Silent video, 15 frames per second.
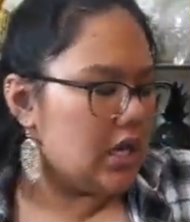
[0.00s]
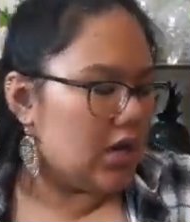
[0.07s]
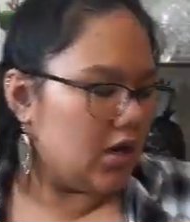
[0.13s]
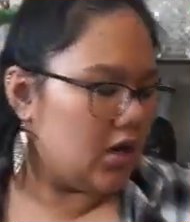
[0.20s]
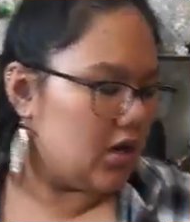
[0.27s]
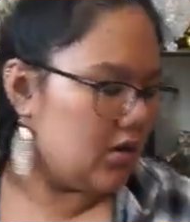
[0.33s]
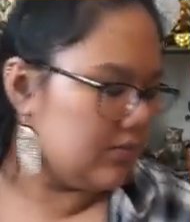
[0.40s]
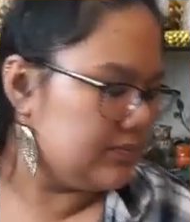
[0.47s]

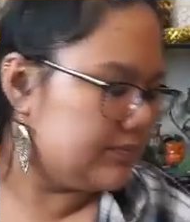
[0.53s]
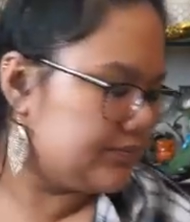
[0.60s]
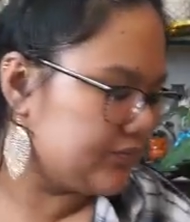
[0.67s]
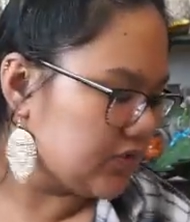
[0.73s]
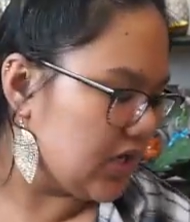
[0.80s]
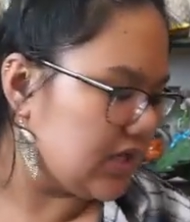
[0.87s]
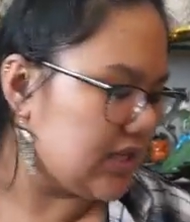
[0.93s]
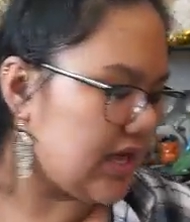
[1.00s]
Um,
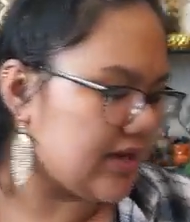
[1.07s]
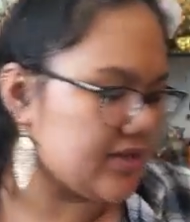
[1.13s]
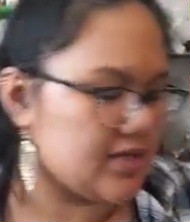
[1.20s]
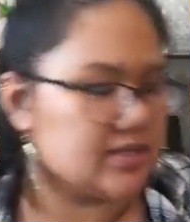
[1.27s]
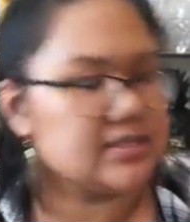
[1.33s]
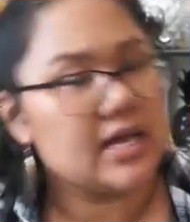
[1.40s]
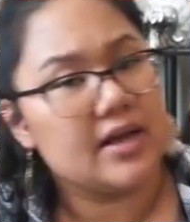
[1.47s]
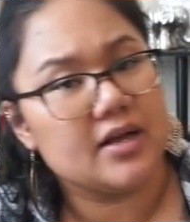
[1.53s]
a lot of
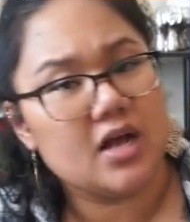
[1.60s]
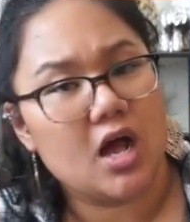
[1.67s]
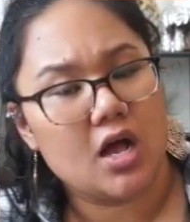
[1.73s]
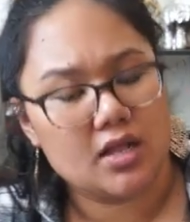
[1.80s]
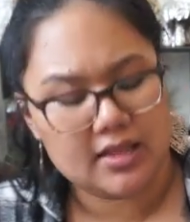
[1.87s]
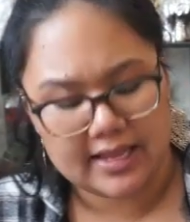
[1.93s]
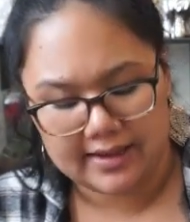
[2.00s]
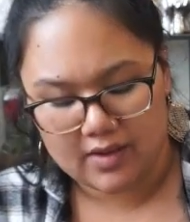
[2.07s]
these I
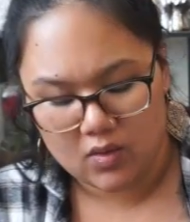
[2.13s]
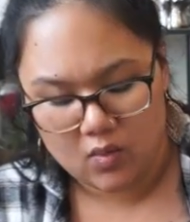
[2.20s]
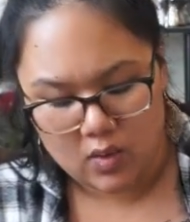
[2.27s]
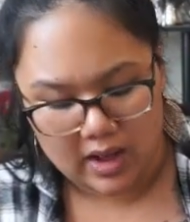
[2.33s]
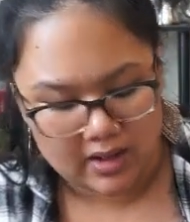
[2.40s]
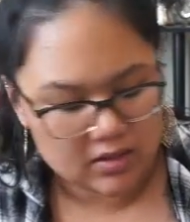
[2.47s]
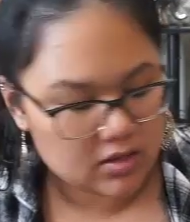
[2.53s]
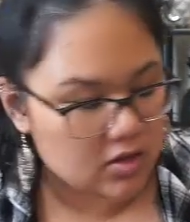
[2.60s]
got like a
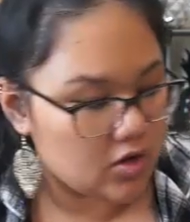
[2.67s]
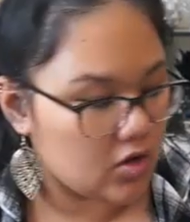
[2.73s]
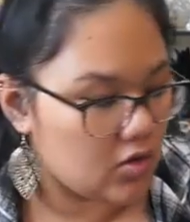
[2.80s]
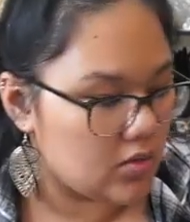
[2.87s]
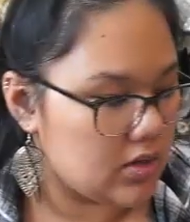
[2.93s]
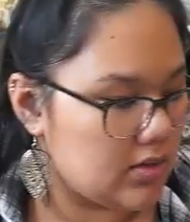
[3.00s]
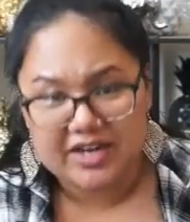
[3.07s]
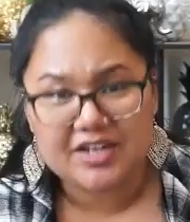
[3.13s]
while
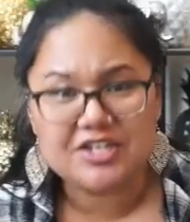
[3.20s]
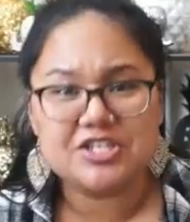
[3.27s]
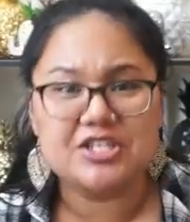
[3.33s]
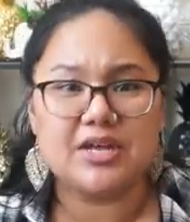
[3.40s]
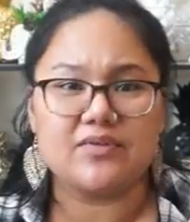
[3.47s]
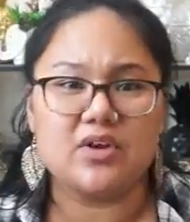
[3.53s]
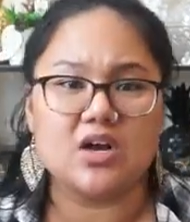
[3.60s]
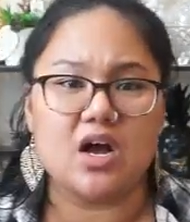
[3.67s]
ago and I just
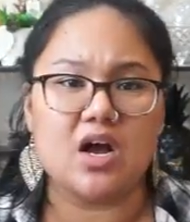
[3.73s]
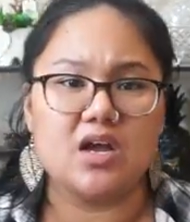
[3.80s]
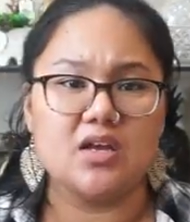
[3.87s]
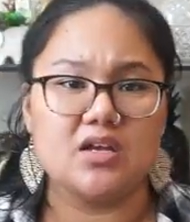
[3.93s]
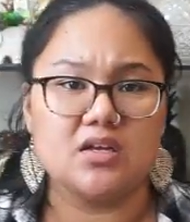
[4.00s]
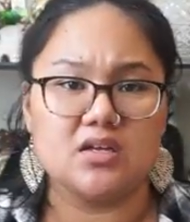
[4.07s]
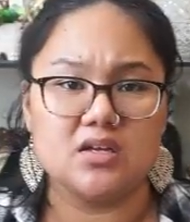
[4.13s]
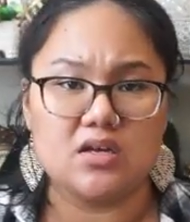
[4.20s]
never got
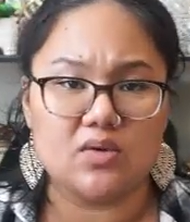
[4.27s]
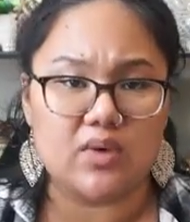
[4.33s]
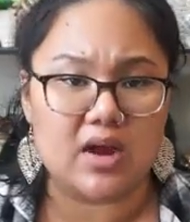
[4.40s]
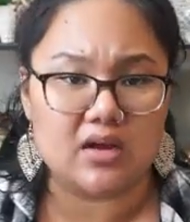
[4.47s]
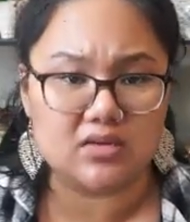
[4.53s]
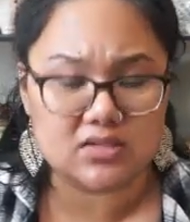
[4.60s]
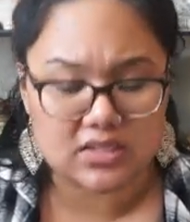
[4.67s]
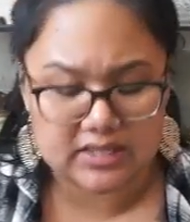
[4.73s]

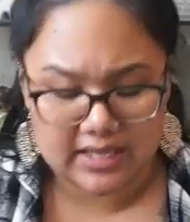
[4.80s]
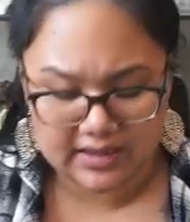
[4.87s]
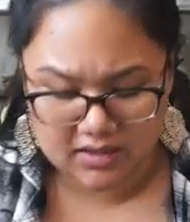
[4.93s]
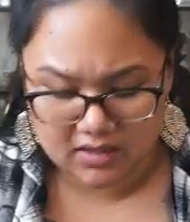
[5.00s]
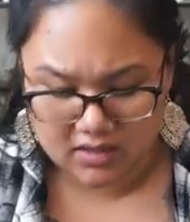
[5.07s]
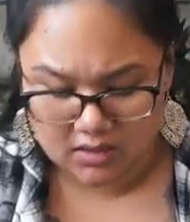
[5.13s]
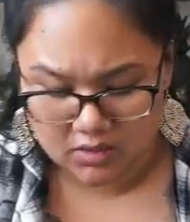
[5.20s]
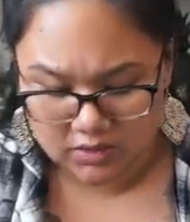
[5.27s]
around to
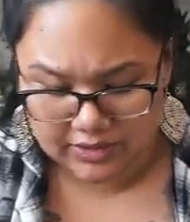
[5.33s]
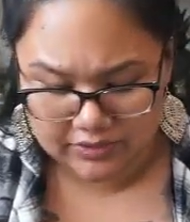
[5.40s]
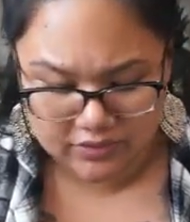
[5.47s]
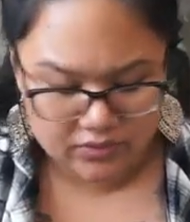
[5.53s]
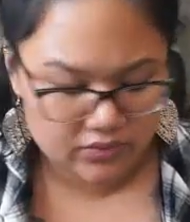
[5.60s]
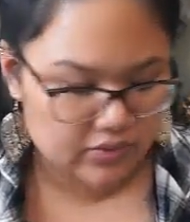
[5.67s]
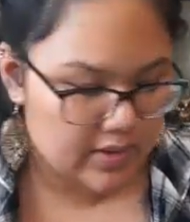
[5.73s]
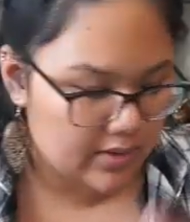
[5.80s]
like going
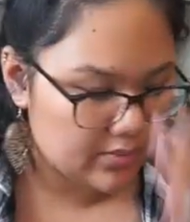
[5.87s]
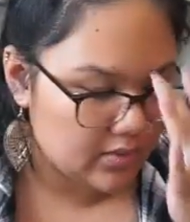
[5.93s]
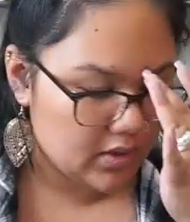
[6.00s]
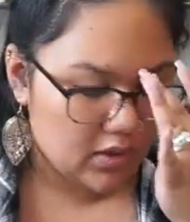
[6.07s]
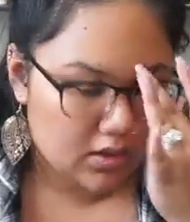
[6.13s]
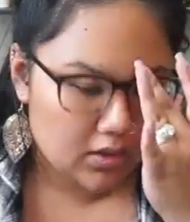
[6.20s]
through them.